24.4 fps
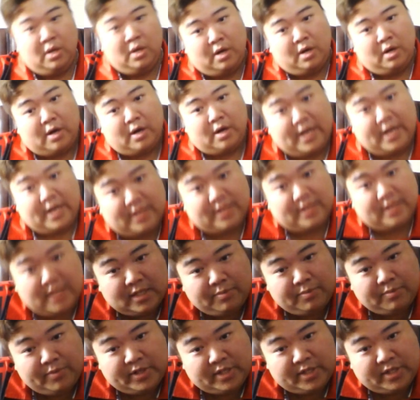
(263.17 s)
Alright, the
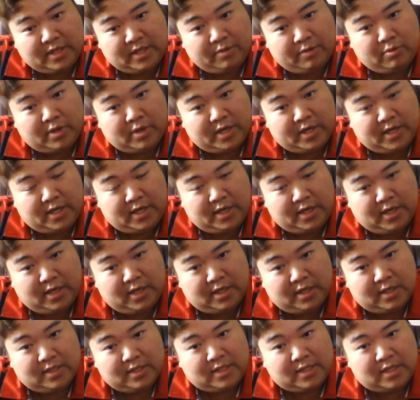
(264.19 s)
next person I want
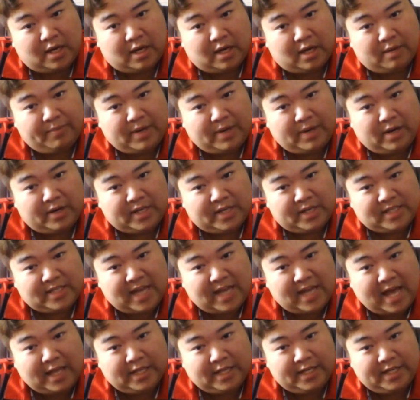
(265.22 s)
to talk about is
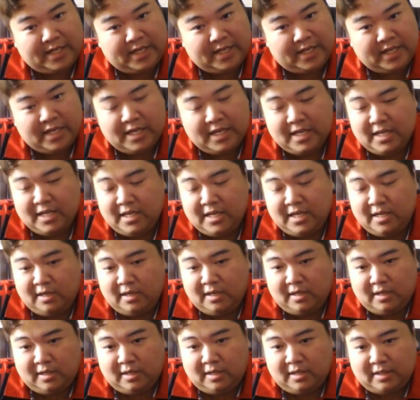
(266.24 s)
Helen.
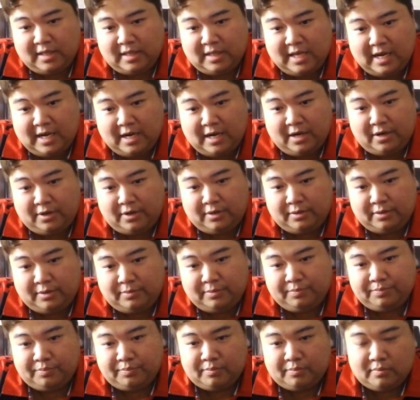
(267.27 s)
Now,
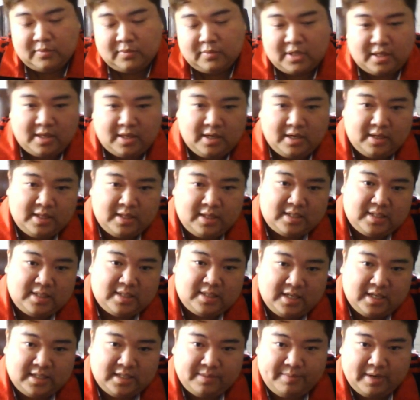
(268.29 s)
the thing that's
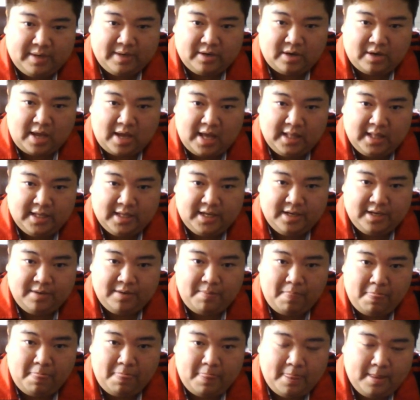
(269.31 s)
nice about Helen
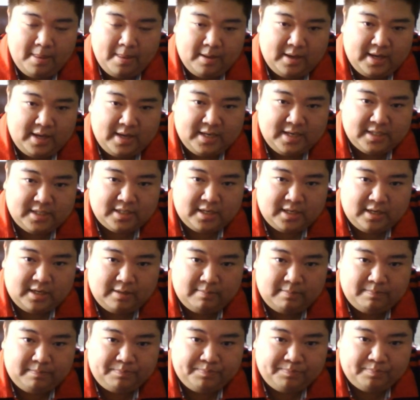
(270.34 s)
is
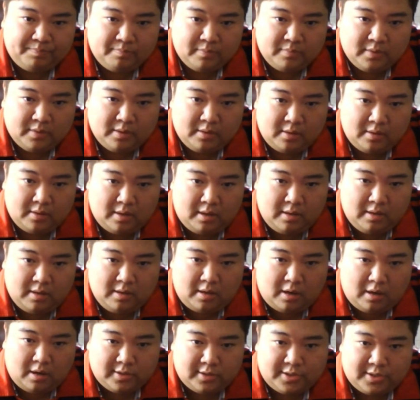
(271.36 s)

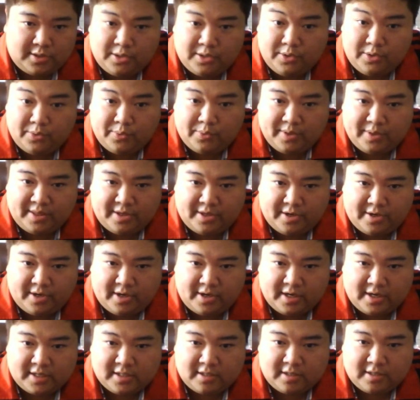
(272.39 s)
also with her
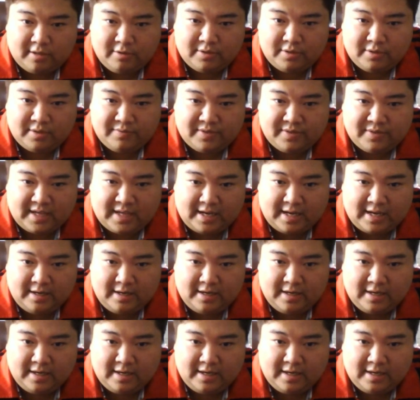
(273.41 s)
exclusive set.